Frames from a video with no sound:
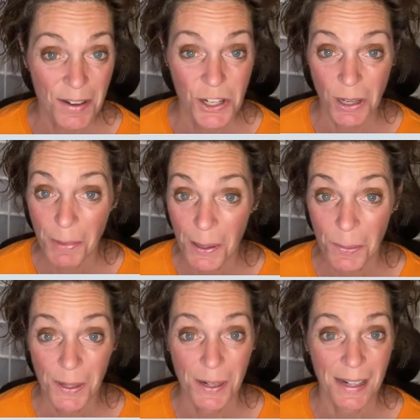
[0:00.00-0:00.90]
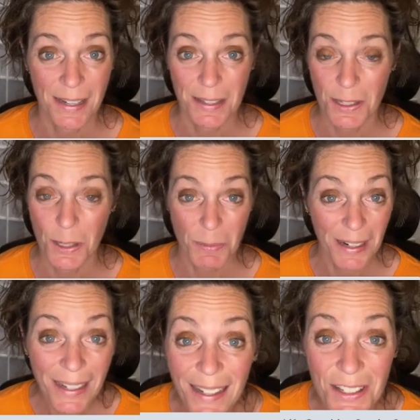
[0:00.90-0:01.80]
share my work and
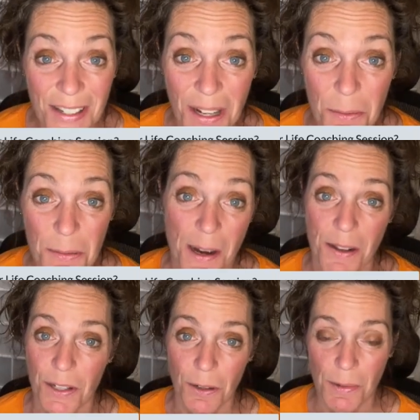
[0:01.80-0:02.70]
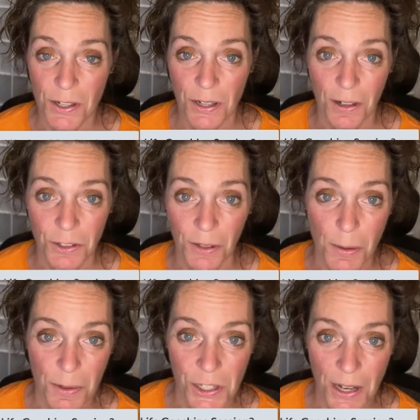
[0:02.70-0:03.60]
spread it. It just helps me out so much, and I truly
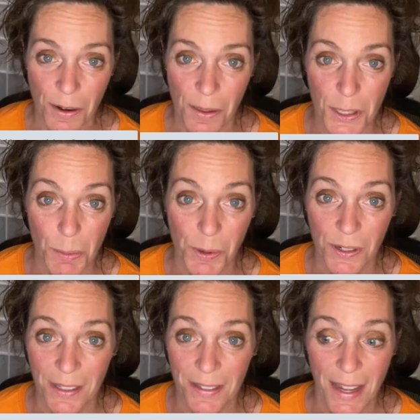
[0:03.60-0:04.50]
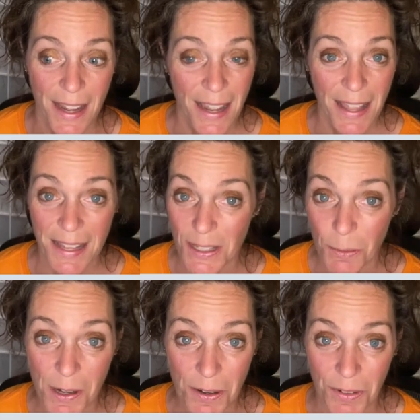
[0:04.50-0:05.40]
appreciate all the support that so
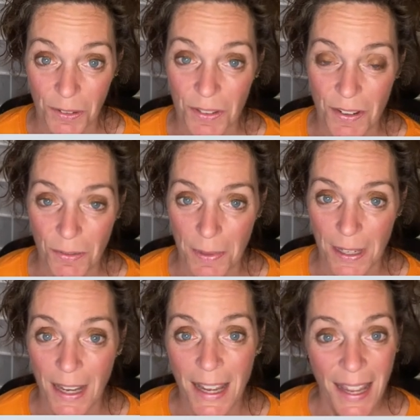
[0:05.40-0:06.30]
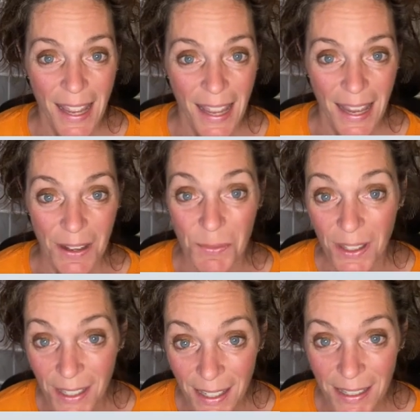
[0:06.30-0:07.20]
many of you have given me. And
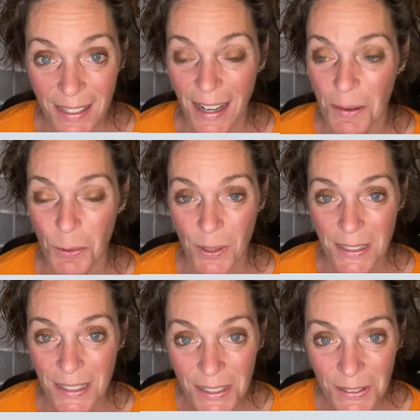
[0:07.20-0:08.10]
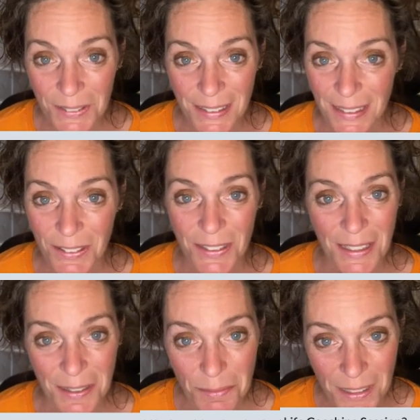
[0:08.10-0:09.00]
with that, I'm going to go now.
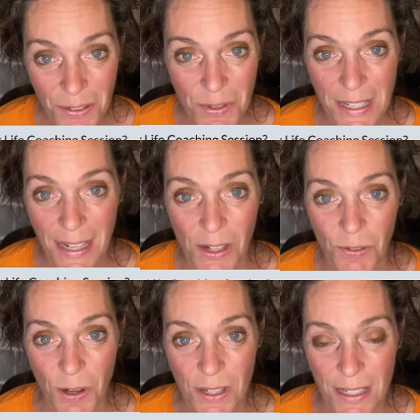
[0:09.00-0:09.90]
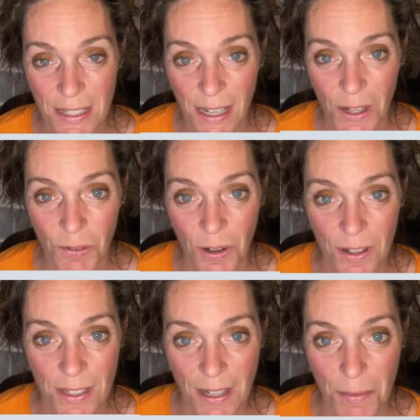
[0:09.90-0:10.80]
Again, I'm Lynn with Psychic Focus at
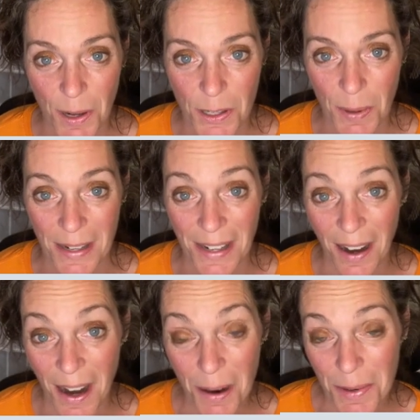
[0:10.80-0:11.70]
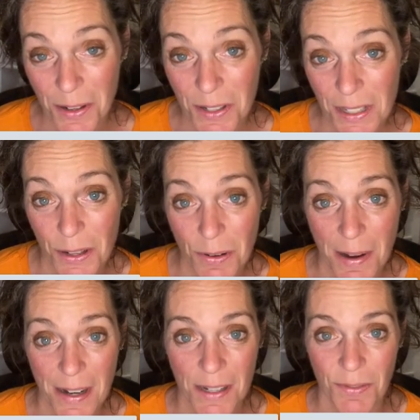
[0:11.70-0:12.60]
psychicfocus.blogspot.com, and I'll see you in
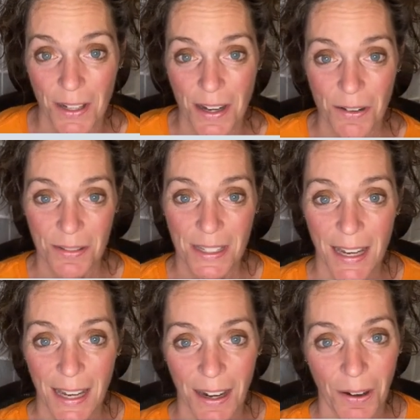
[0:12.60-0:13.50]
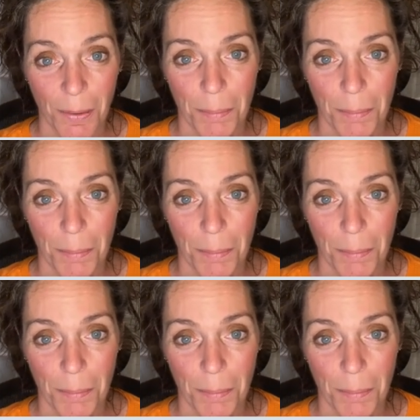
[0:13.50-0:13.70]
my next video. Take care.